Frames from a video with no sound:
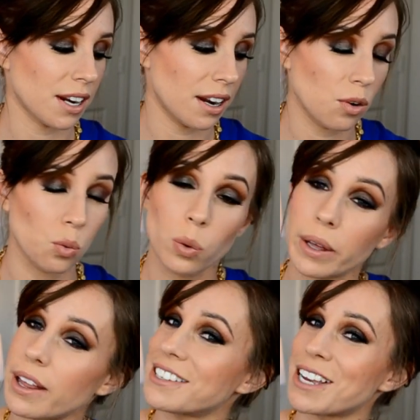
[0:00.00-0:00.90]
and I didn't
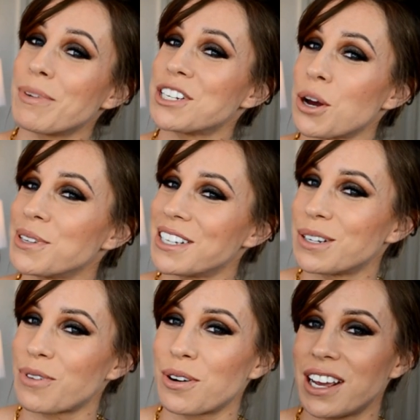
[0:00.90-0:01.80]
realize how much I was
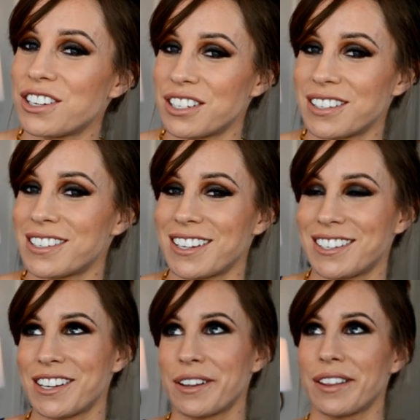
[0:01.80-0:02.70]
into foundations
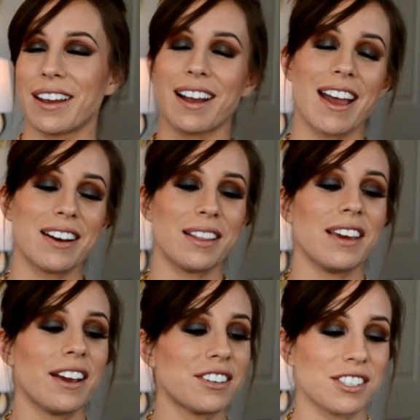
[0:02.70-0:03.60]
until the end of the year.